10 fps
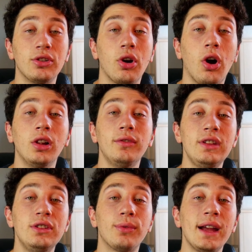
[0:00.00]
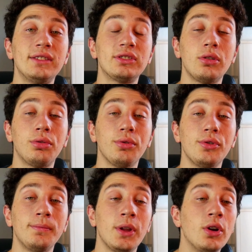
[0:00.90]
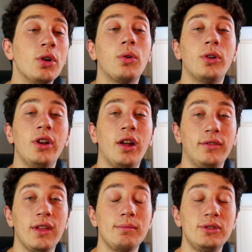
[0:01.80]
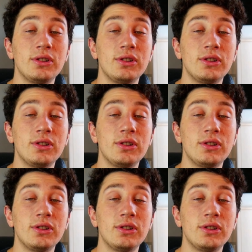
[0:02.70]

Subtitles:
all of these writes go through or none of them do.